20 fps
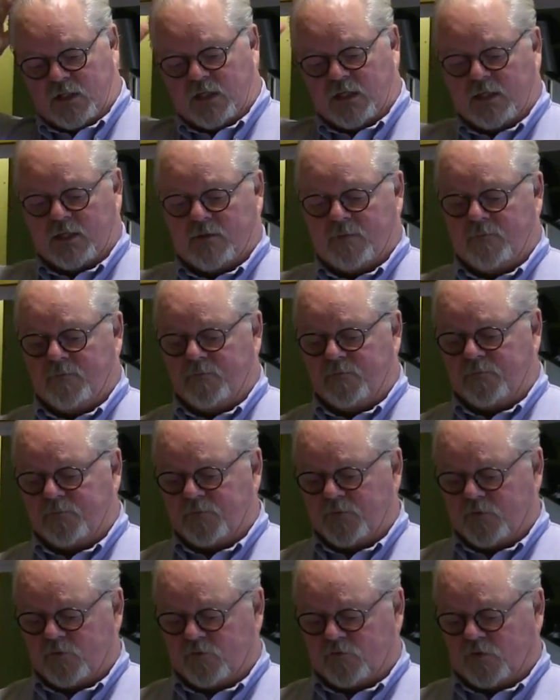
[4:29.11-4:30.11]
Um,
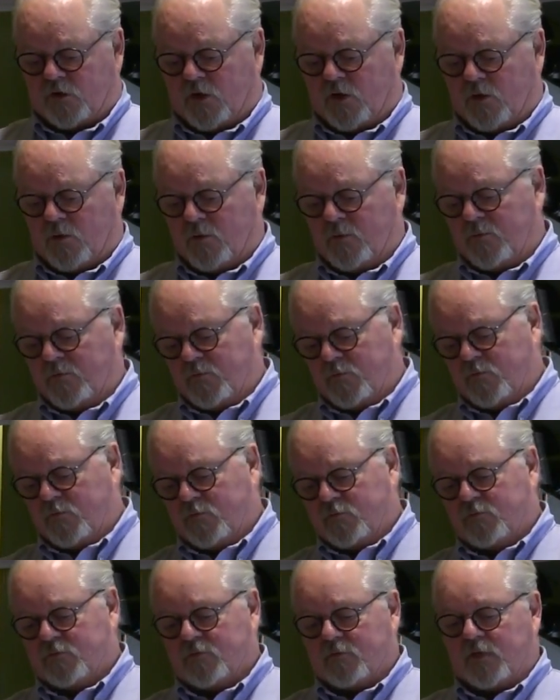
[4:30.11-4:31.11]
so,
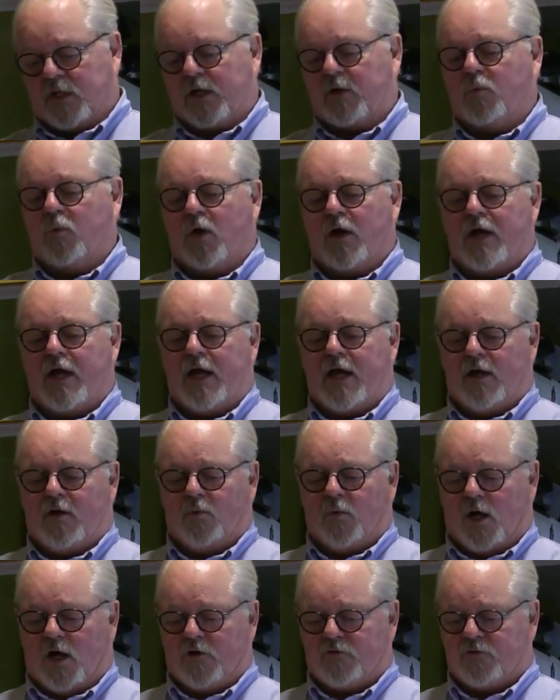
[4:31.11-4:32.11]
like one
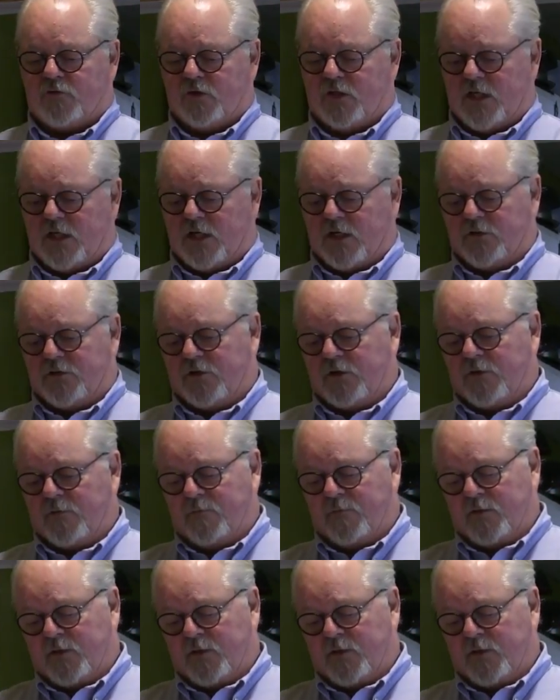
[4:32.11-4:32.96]
hand washing the other.